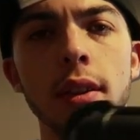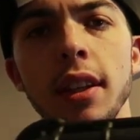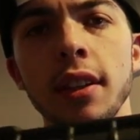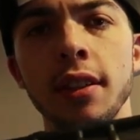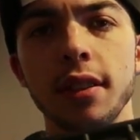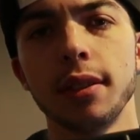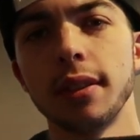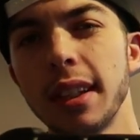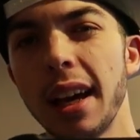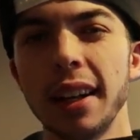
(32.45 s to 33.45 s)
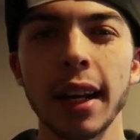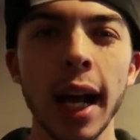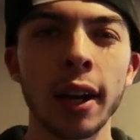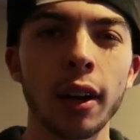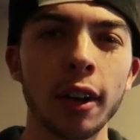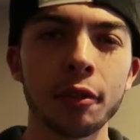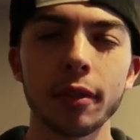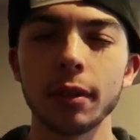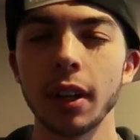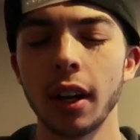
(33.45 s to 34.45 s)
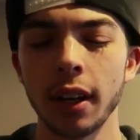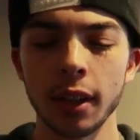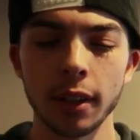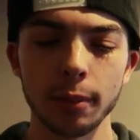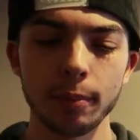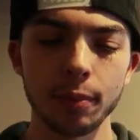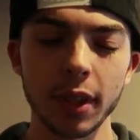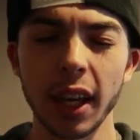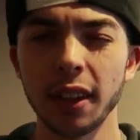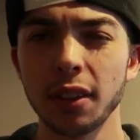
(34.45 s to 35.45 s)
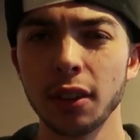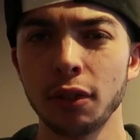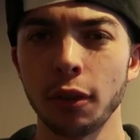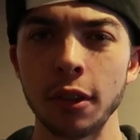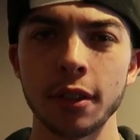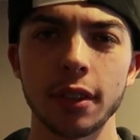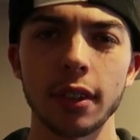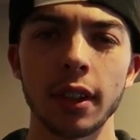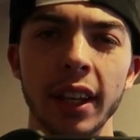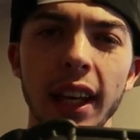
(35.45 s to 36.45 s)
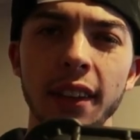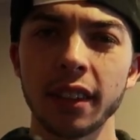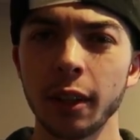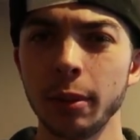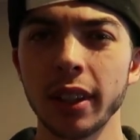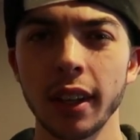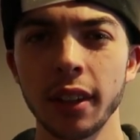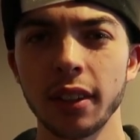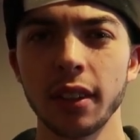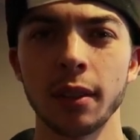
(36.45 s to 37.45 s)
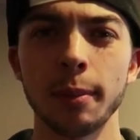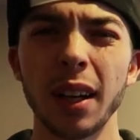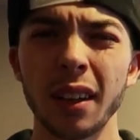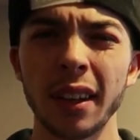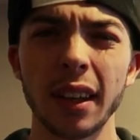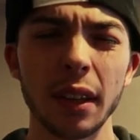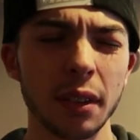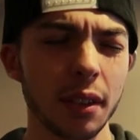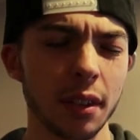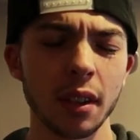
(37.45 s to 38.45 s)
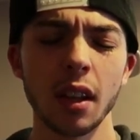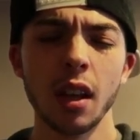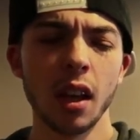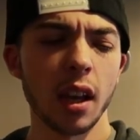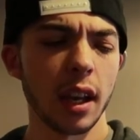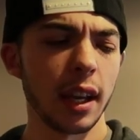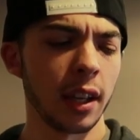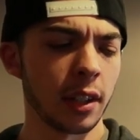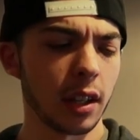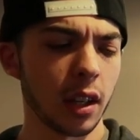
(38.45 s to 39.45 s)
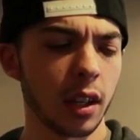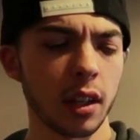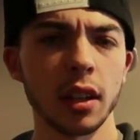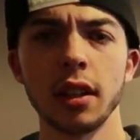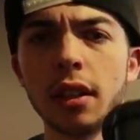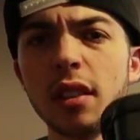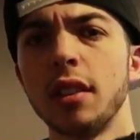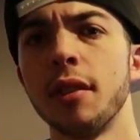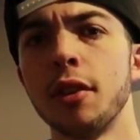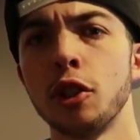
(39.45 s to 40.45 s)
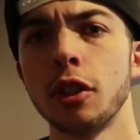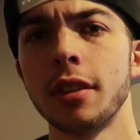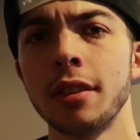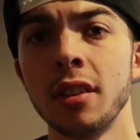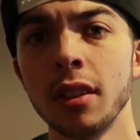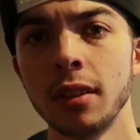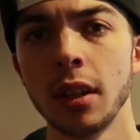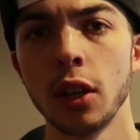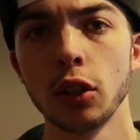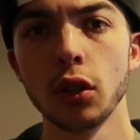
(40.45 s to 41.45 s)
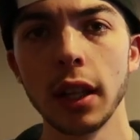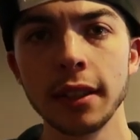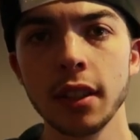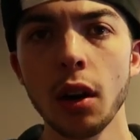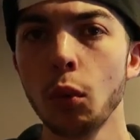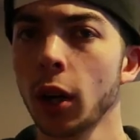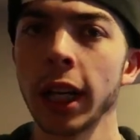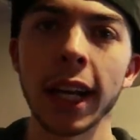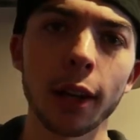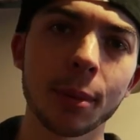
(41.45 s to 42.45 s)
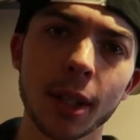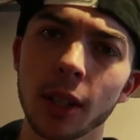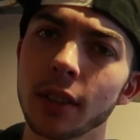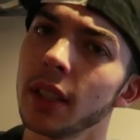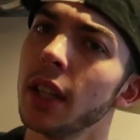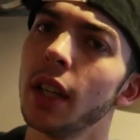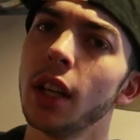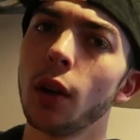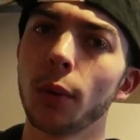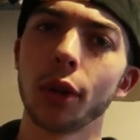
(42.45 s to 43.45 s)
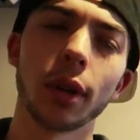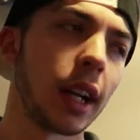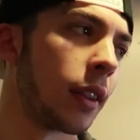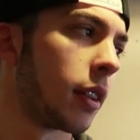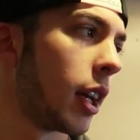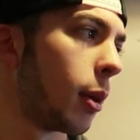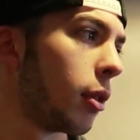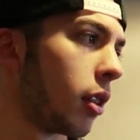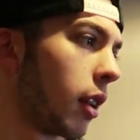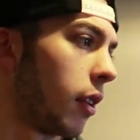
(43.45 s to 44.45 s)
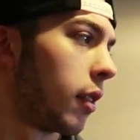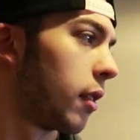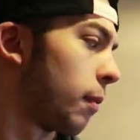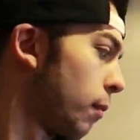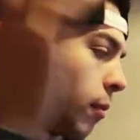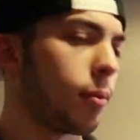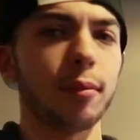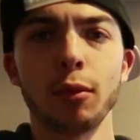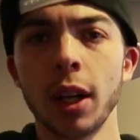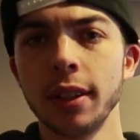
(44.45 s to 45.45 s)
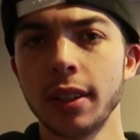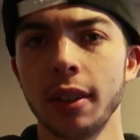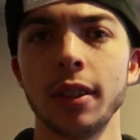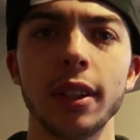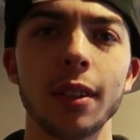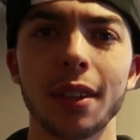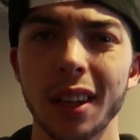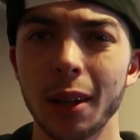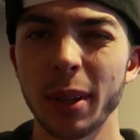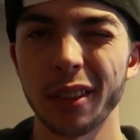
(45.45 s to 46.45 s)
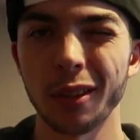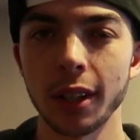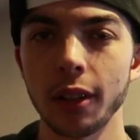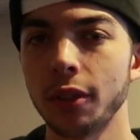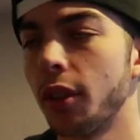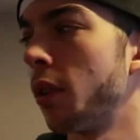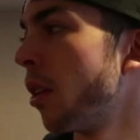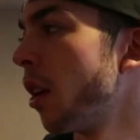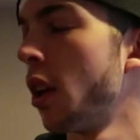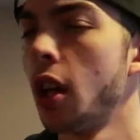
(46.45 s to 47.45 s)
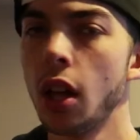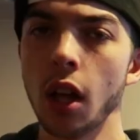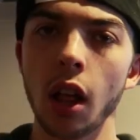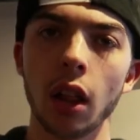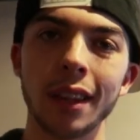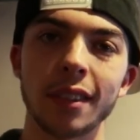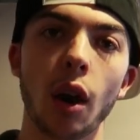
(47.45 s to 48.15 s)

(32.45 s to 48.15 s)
these kind of knockoff uh, cases versus like S K B cases and Pelican cases and uh, see if they're just as good. So let's go, we're gonna head upstairs. We're doing it on the table because right down here is kind of messy right now, so let's